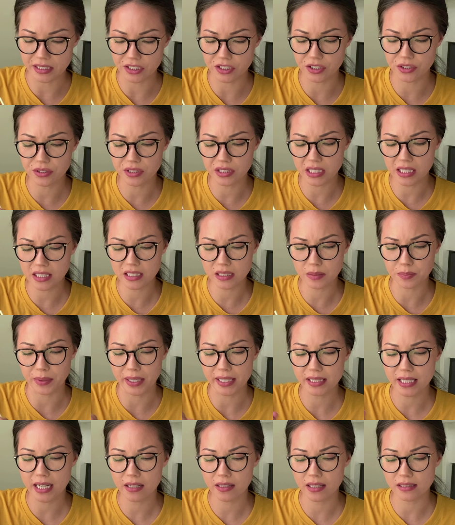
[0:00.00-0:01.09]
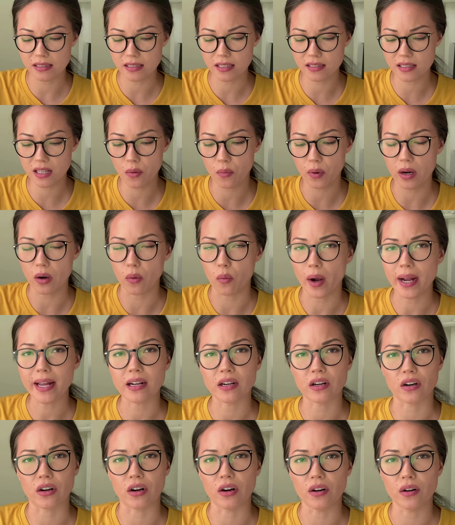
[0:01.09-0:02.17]
did you see this breakdown? It says they want a white
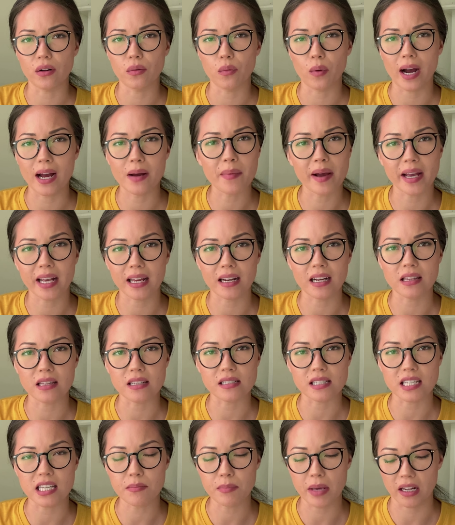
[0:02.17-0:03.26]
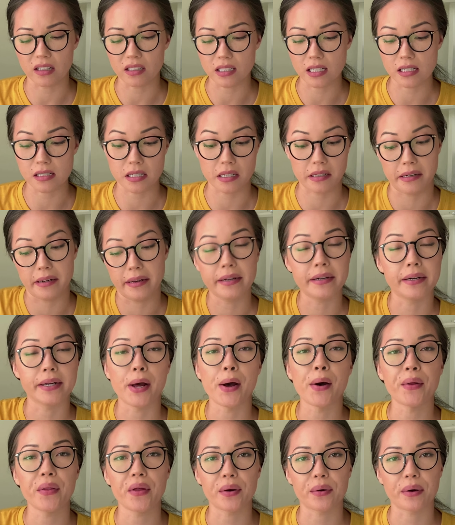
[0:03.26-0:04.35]
girl. Why am I getting this email? And he's like, I don't
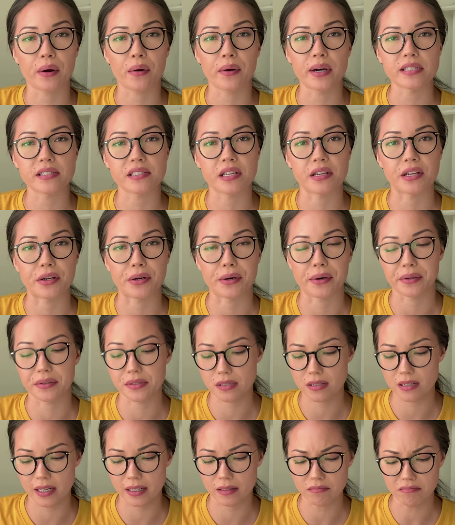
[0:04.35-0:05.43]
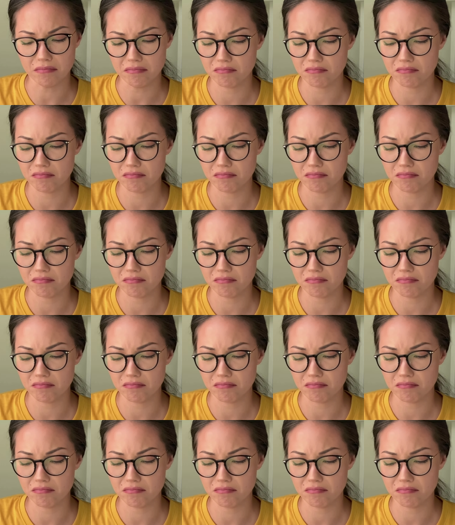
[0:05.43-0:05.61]
know, they requested you. I was like,